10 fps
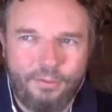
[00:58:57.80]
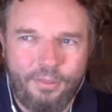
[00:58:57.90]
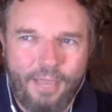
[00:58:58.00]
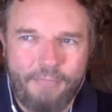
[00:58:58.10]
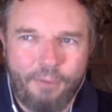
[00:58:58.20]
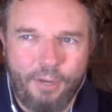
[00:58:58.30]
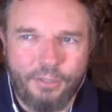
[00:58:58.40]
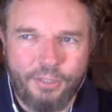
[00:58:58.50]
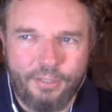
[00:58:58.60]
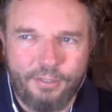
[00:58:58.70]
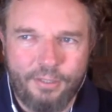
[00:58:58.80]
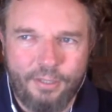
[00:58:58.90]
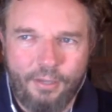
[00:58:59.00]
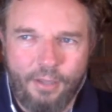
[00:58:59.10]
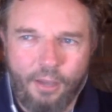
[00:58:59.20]
that project,
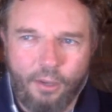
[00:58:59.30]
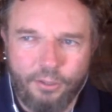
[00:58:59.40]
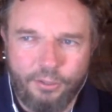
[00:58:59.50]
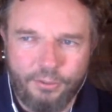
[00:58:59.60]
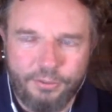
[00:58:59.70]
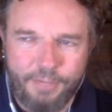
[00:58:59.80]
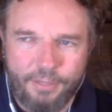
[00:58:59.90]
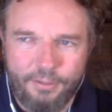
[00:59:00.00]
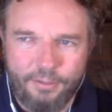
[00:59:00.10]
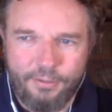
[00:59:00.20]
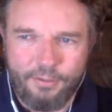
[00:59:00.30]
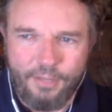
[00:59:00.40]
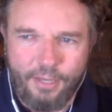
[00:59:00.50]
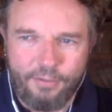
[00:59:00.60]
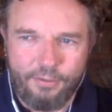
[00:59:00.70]
how long do you expect it to
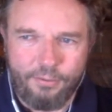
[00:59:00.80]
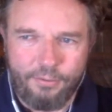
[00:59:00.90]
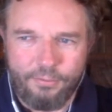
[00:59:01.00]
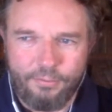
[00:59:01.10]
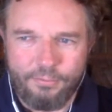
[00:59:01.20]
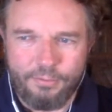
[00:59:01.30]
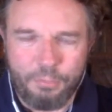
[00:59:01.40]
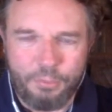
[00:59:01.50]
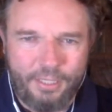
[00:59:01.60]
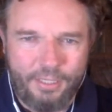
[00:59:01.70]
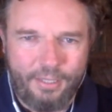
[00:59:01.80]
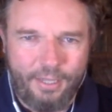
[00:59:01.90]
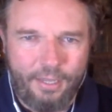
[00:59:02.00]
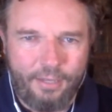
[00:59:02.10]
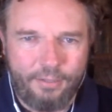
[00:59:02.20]
take to complete
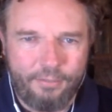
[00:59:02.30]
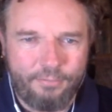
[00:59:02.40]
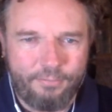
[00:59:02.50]
and